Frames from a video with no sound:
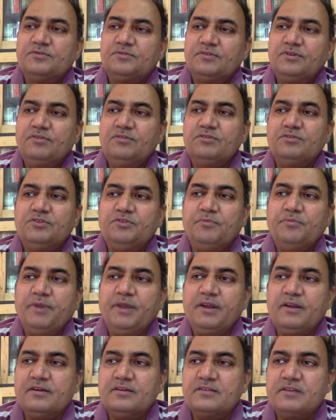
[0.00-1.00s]
No, you
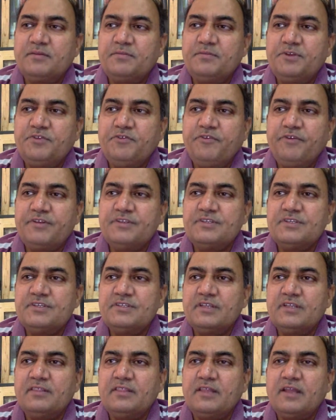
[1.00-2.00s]
make some inferences
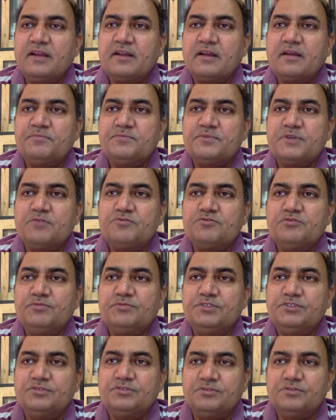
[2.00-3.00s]
and that comes out to be
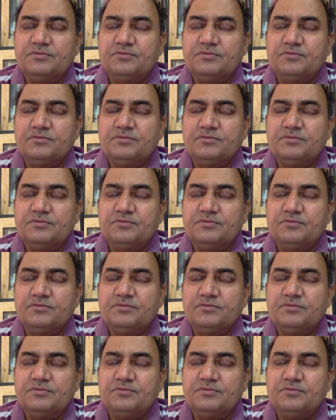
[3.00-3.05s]
true.